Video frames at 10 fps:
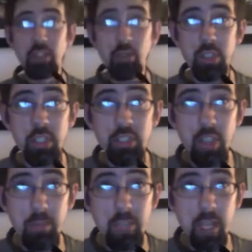switching
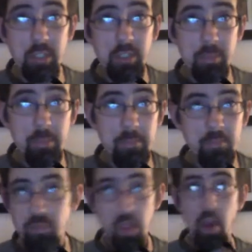subjects.
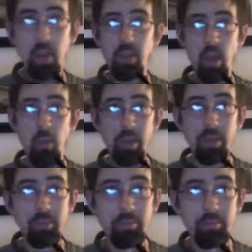You aren't going.